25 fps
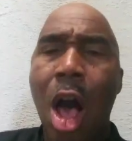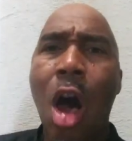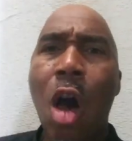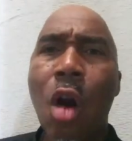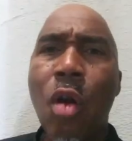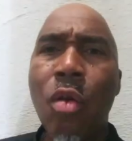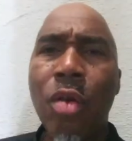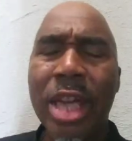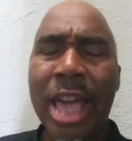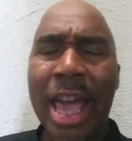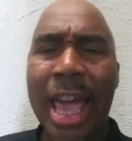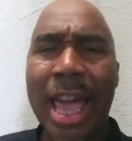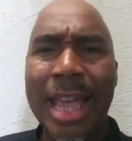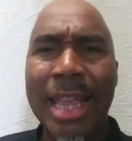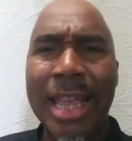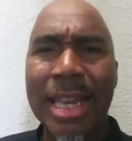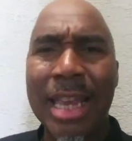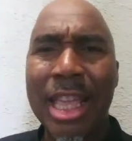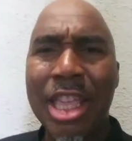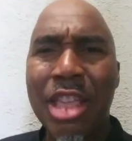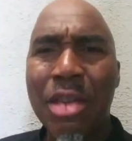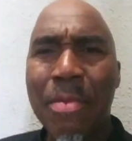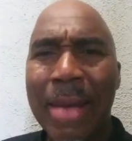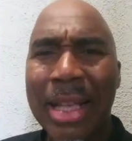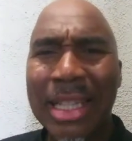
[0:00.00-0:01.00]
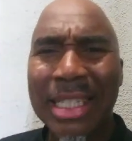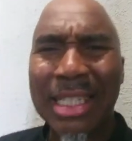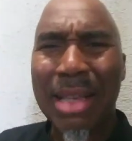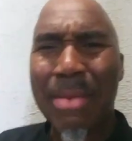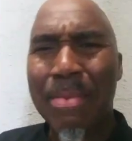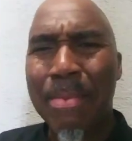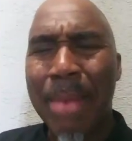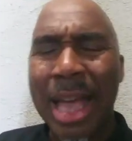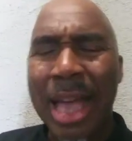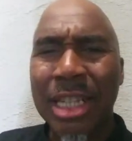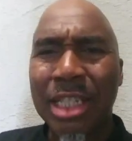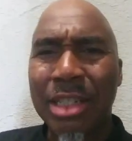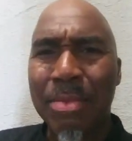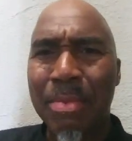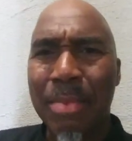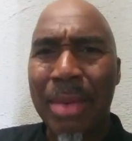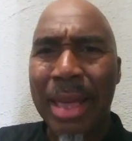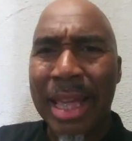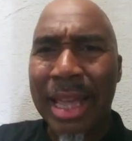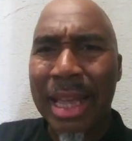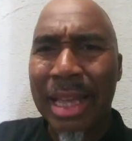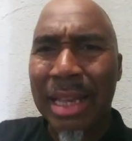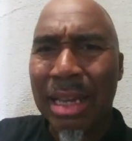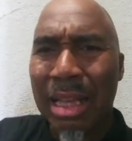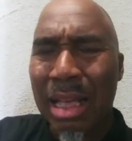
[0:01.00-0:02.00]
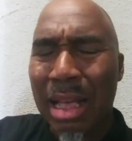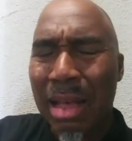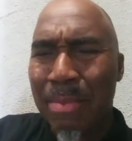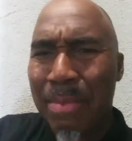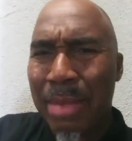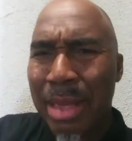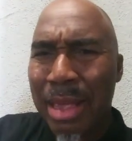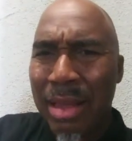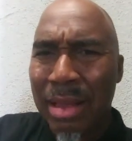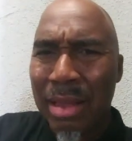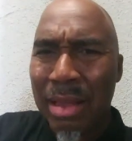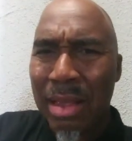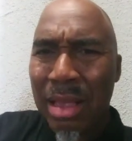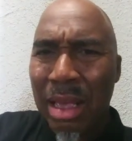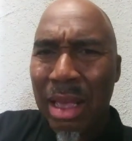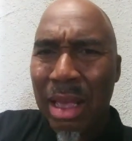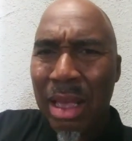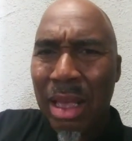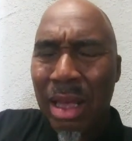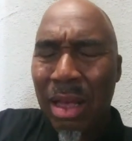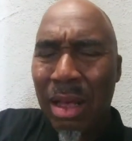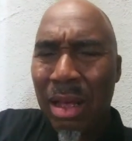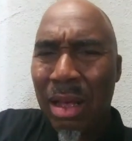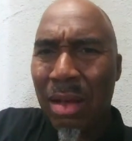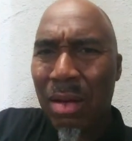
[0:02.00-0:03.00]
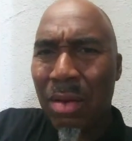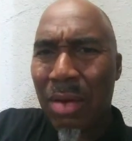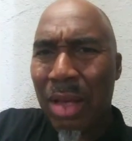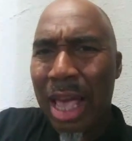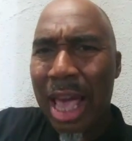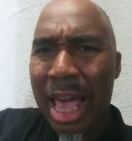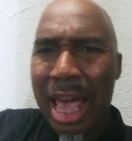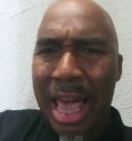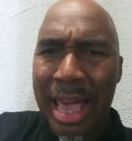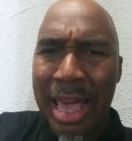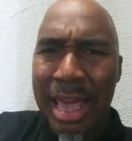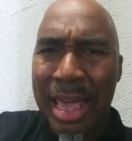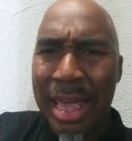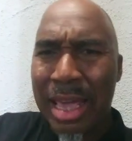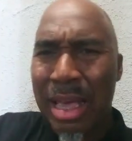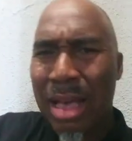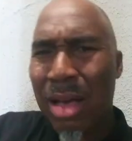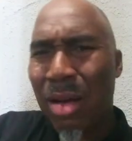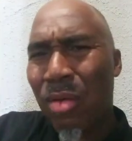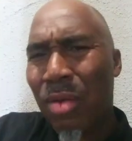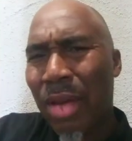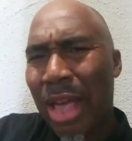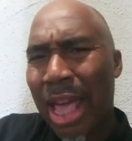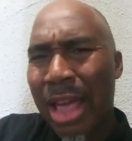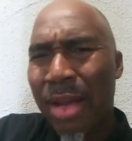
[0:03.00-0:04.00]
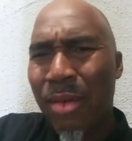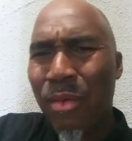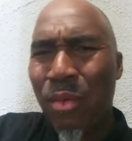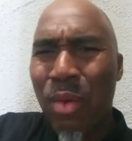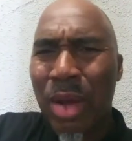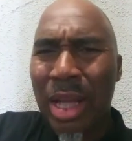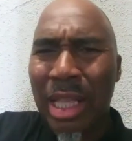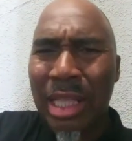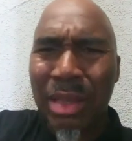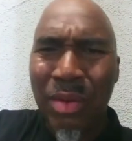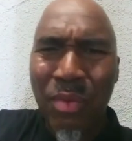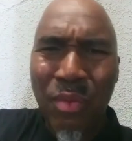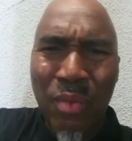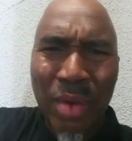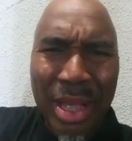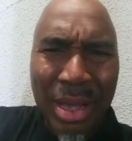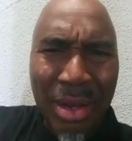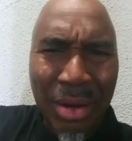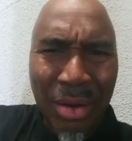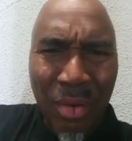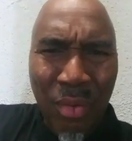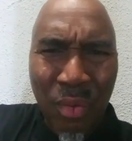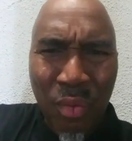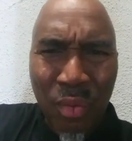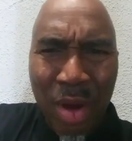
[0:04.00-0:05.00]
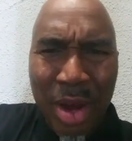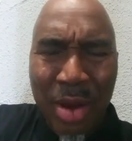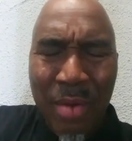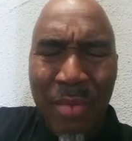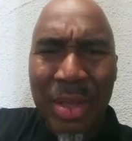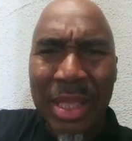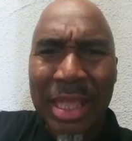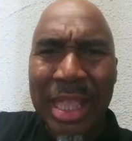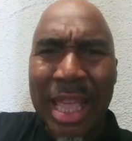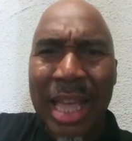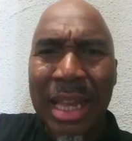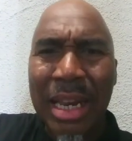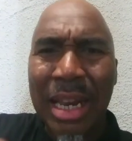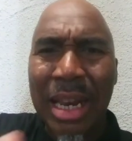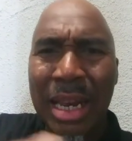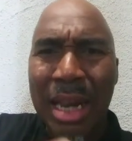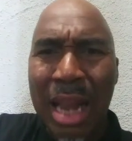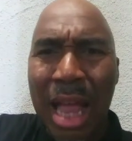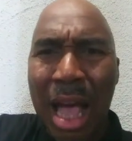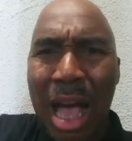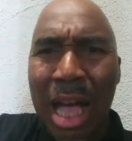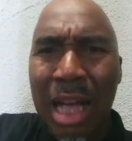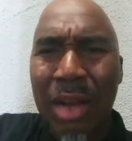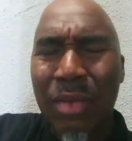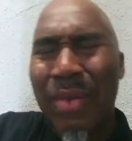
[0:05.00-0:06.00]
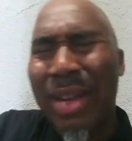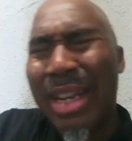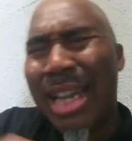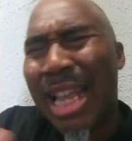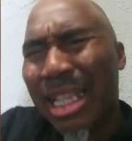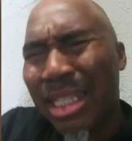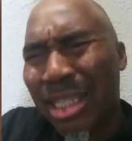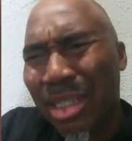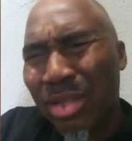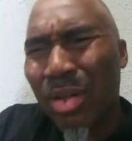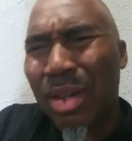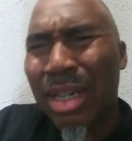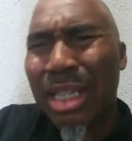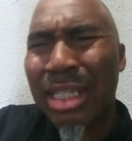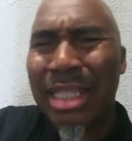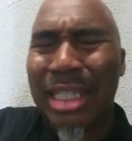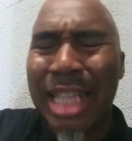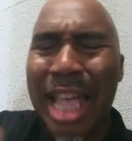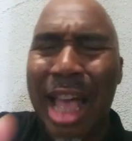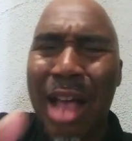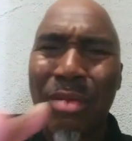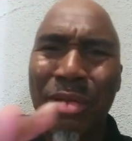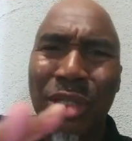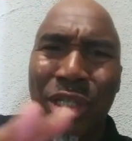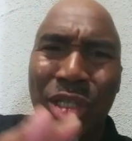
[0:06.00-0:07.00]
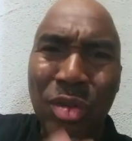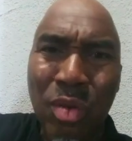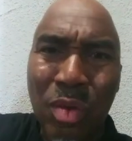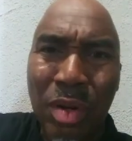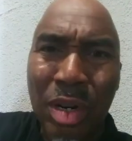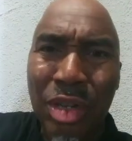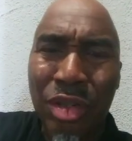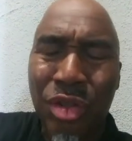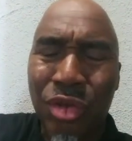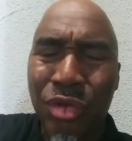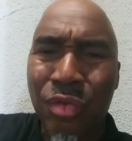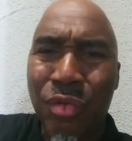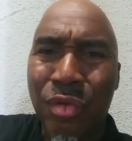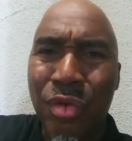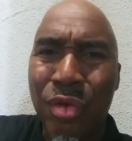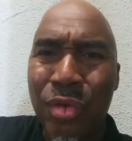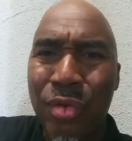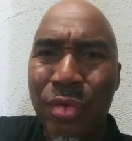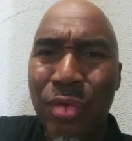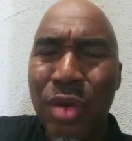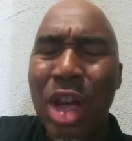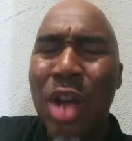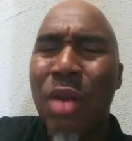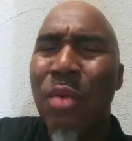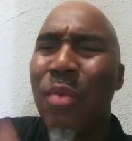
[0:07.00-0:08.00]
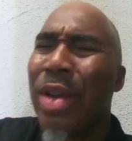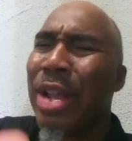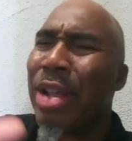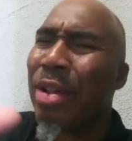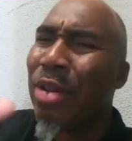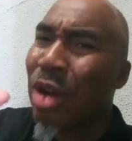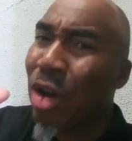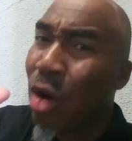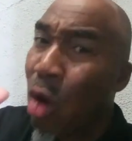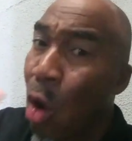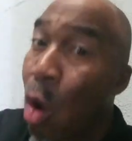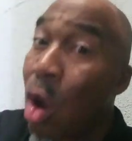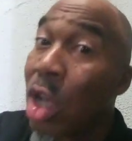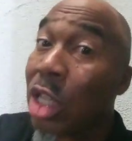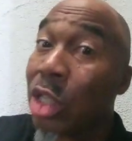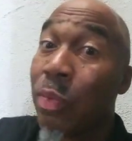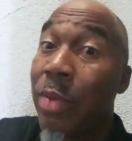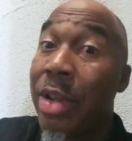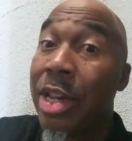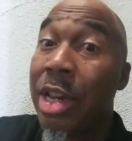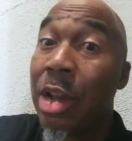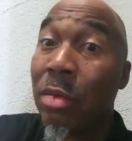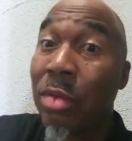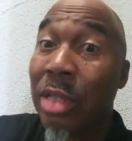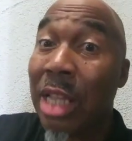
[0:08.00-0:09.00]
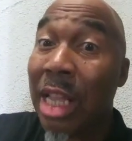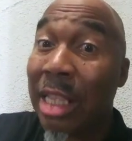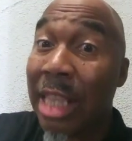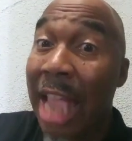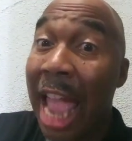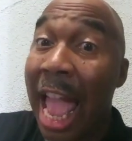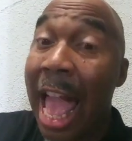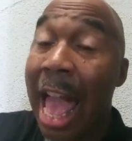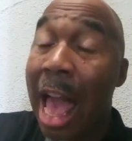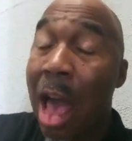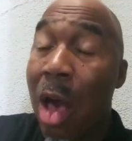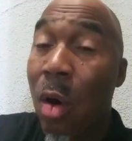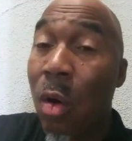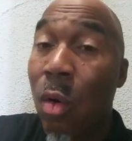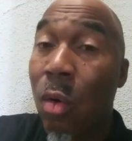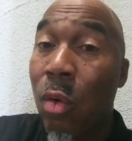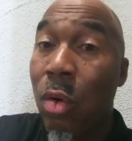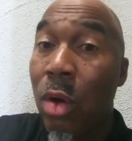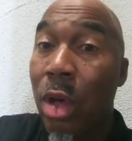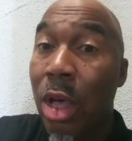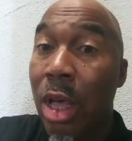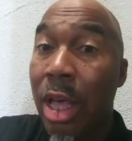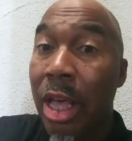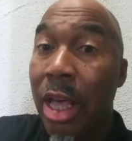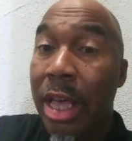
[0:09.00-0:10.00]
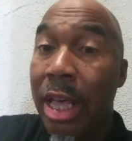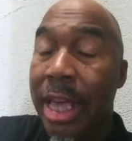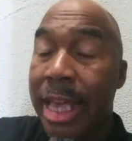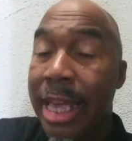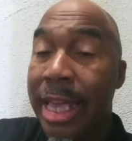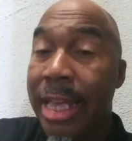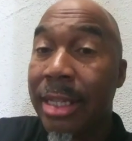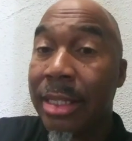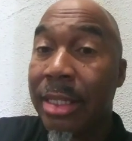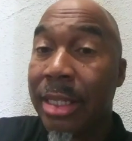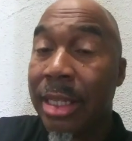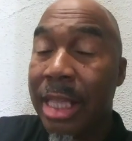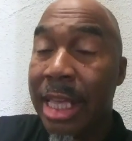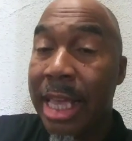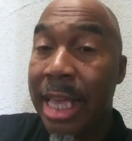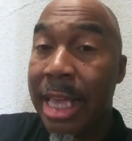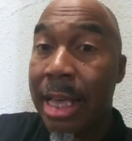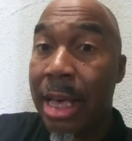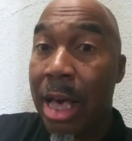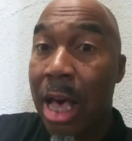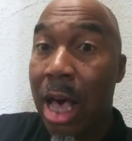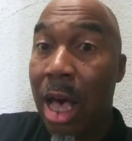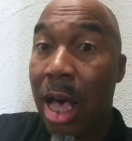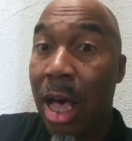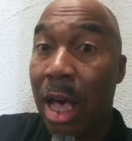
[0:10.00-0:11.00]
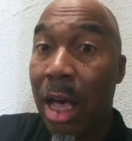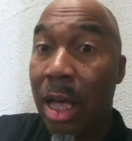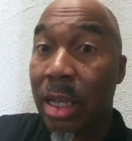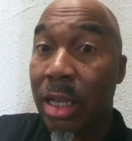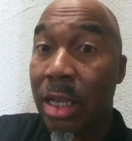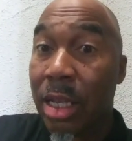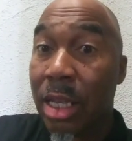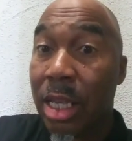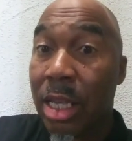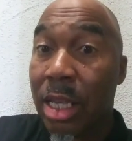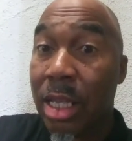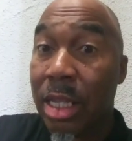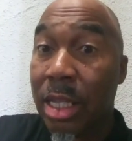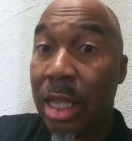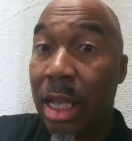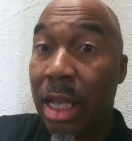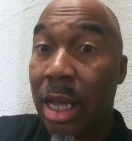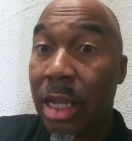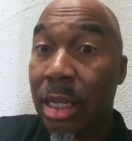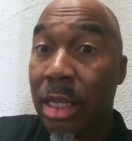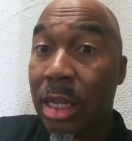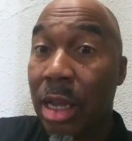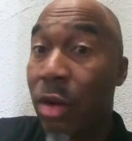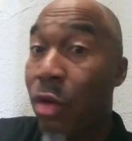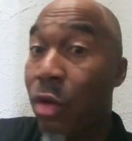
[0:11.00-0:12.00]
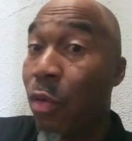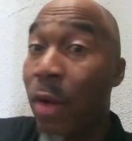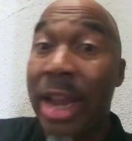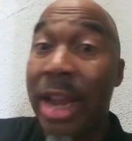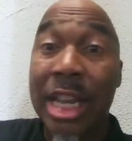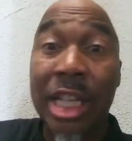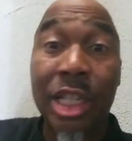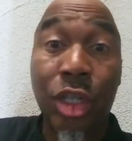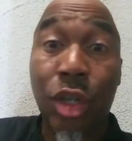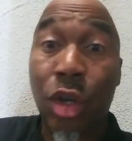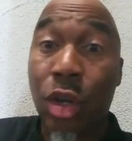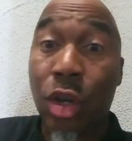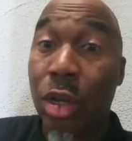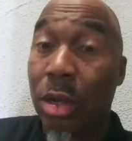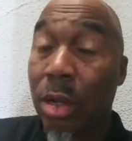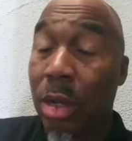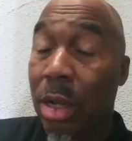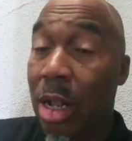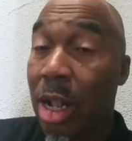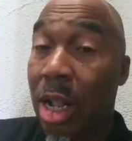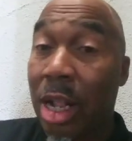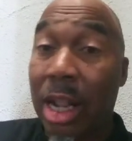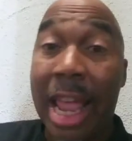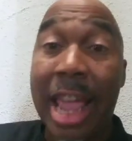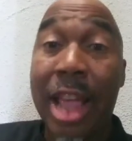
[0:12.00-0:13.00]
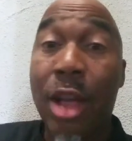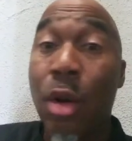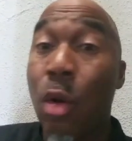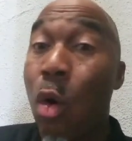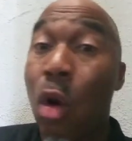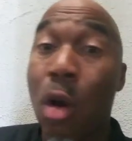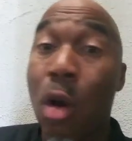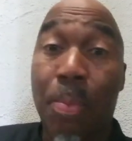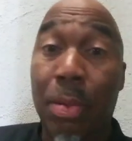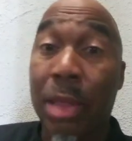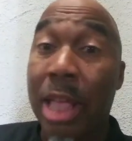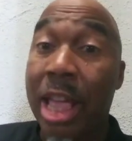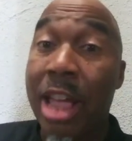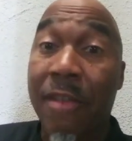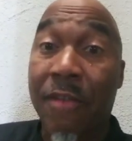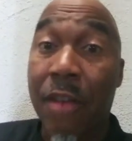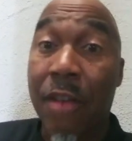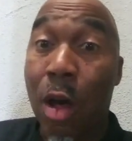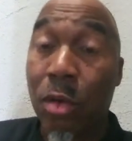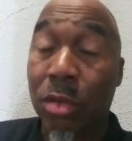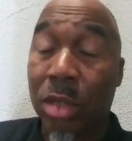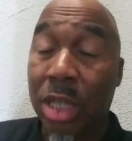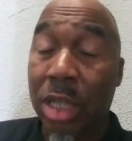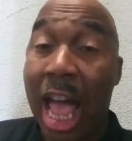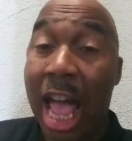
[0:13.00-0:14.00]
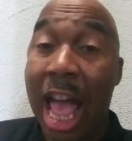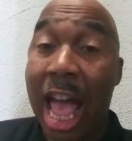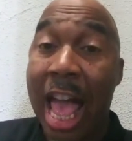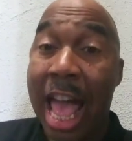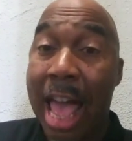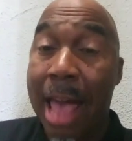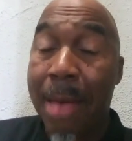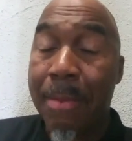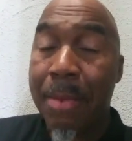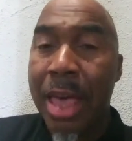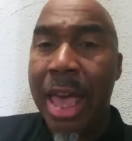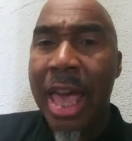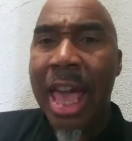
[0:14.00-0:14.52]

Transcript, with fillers: Okay, now you may say Magic Man, I mean, Okay, okay, whether we agree with that or not, well, that sort of sounds sort of true. We, of course, we know Nadal is the, uh, the, the greatest clay court player of all time.